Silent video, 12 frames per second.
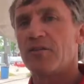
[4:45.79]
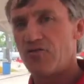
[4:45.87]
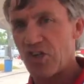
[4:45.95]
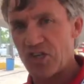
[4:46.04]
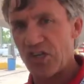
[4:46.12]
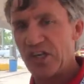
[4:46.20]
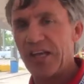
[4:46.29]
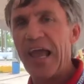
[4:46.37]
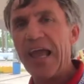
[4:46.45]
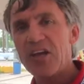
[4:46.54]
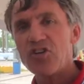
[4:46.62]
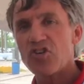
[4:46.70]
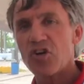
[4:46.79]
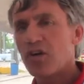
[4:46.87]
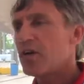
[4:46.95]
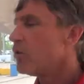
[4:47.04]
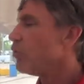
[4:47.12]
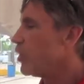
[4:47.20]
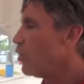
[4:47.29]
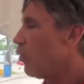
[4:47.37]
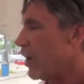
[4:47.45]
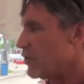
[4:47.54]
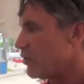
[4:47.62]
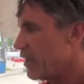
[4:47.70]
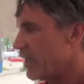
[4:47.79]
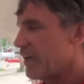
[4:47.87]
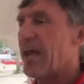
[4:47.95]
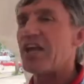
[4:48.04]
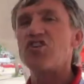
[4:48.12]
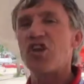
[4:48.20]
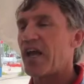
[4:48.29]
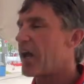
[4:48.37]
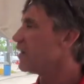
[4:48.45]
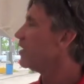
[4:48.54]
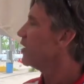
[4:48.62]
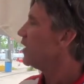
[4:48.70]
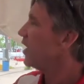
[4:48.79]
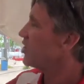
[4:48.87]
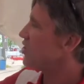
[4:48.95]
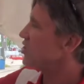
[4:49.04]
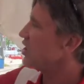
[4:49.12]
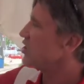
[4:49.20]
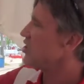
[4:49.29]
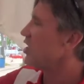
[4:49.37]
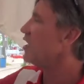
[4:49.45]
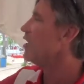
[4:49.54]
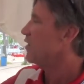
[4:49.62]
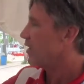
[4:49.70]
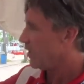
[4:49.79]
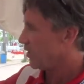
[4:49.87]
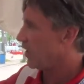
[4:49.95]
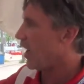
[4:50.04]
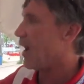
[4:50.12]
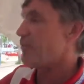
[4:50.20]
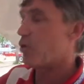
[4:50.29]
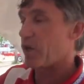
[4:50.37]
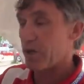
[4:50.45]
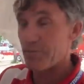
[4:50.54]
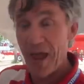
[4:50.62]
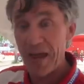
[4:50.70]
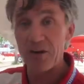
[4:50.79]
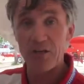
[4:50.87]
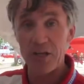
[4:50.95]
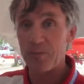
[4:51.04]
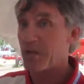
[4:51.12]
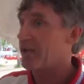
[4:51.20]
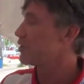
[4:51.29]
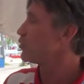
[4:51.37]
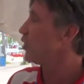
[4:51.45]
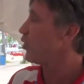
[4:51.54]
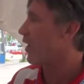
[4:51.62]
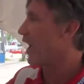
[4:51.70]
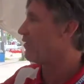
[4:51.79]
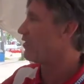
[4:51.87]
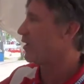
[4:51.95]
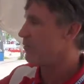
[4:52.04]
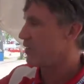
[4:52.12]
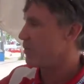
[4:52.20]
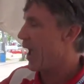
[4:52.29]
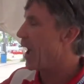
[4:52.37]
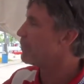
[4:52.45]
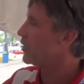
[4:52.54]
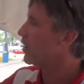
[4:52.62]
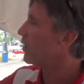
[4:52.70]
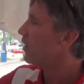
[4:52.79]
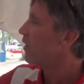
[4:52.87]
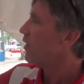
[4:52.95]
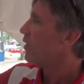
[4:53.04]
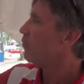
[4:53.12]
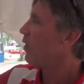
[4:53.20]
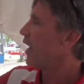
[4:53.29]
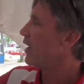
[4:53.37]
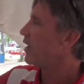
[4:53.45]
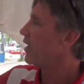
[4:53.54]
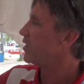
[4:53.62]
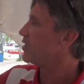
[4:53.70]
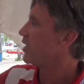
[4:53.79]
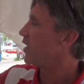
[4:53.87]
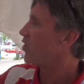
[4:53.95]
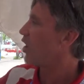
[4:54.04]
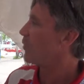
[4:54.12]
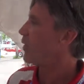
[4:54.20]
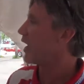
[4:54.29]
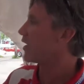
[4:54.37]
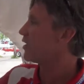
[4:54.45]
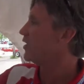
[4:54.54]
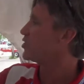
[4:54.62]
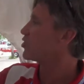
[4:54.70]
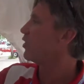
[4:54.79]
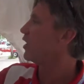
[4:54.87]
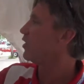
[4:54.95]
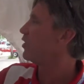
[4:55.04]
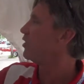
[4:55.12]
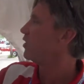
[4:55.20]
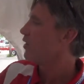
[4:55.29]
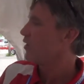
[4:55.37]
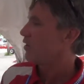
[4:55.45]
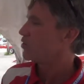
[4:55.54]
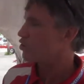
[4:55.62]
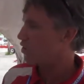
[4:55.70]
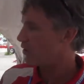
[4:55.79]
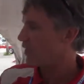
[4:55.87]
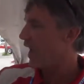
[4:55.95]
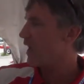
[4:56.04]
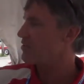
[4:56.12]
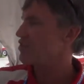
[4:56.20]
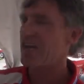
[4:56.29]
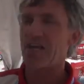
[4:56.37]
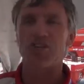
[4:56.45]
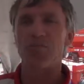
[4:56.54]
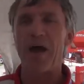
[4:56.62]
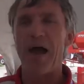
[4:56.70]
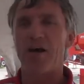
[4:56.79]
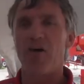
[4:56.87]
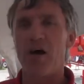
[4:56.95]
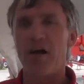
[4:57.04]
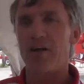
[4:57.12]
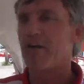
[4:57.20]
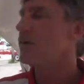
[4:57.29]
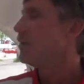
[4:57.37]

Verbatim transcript: disengage. When you want to engage again, it's as easy. I'm doing it manually because we don't have the, the map here, but it, it automatically is going to turn that section back on.